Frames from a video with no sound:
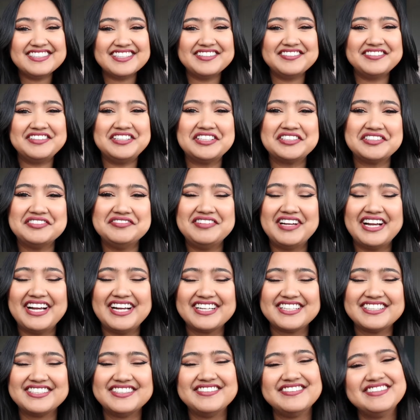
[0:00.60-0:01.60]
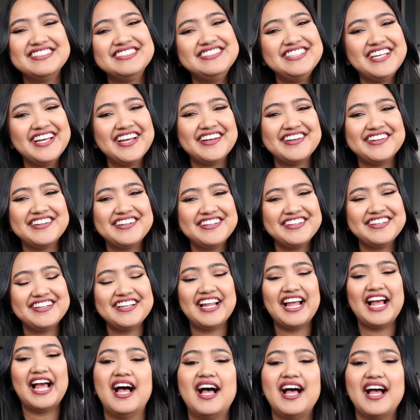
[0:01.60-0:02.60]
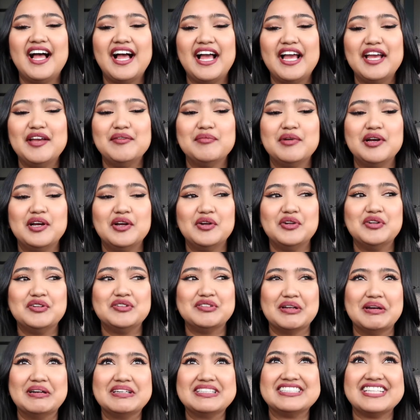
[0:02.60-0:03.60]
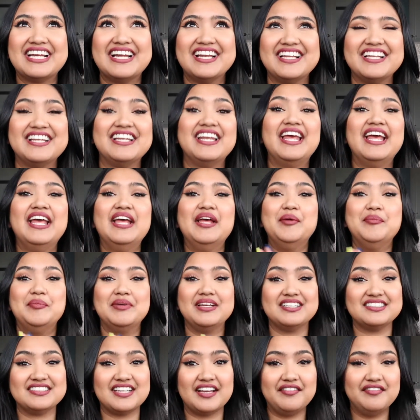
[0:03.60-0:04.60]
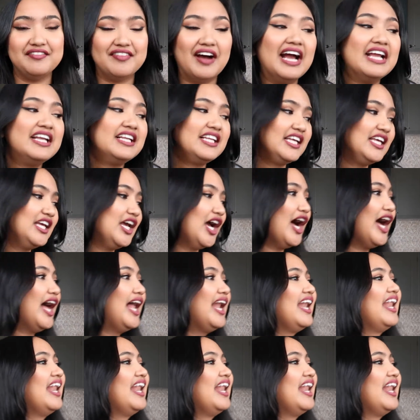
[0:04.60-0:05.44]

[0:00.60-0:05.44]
and welcome back to my channel. I'm so excited because I finally got